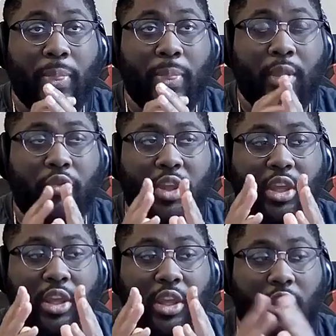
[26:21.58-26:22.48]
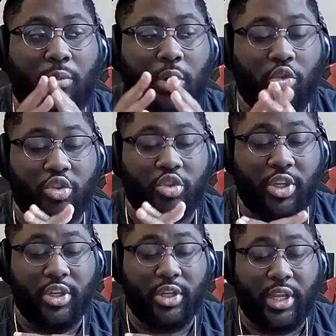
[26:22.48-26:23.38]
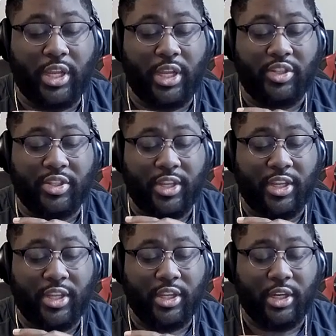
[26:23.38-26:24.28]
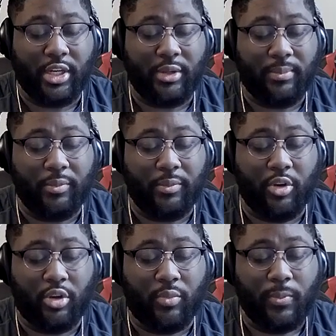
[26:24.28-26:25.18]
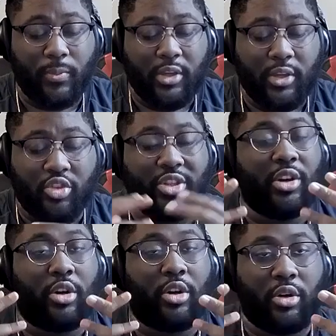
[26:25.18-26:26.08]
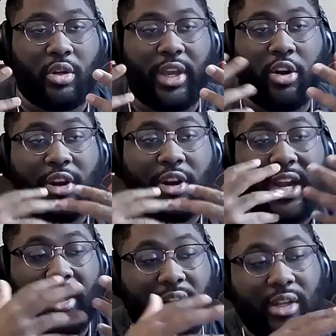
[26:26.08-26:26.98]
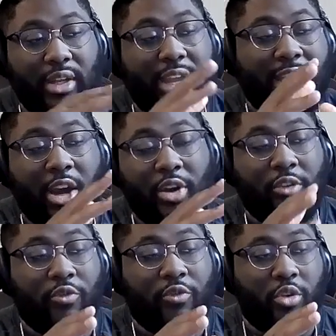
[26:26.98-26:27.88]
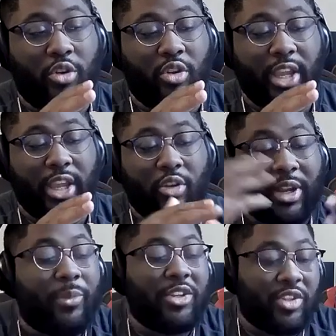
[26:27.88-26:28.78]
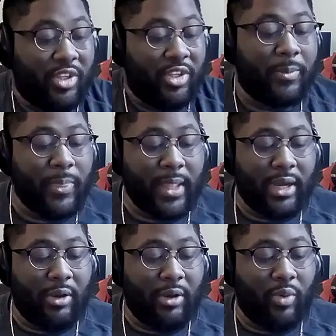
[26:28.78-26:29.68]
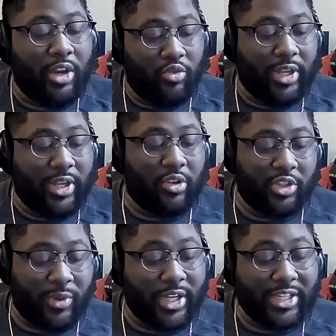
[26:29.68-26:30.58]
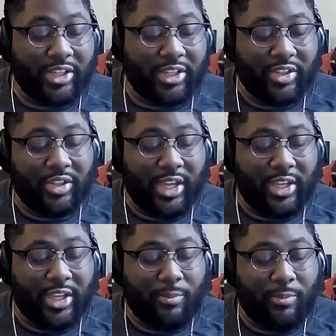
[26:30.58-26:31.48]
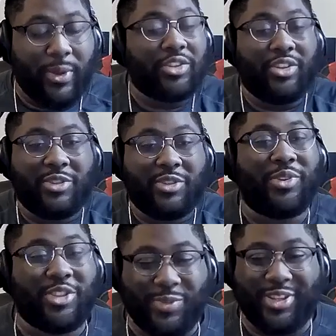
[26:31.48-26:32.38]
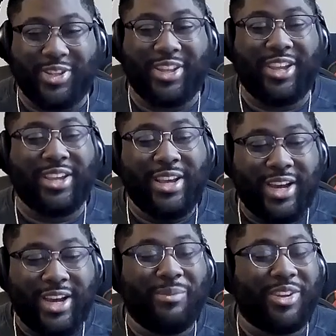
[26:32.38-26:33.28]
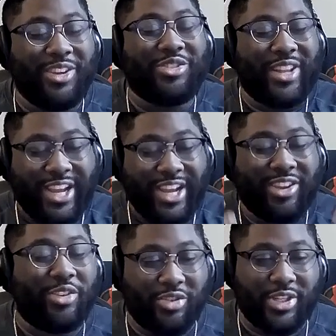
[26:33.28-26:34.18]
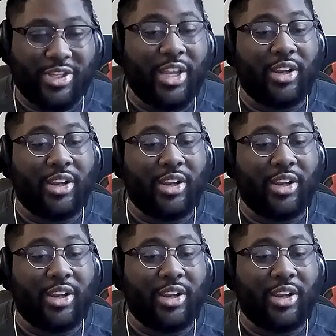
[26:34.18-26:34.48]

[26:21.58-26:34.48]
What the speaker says: the emotion and seeing just her accounting for, like, 'cause basically what I do, like, on this podcast, I like to, like, basically explain to me, like, I'm a kid, so that I can understand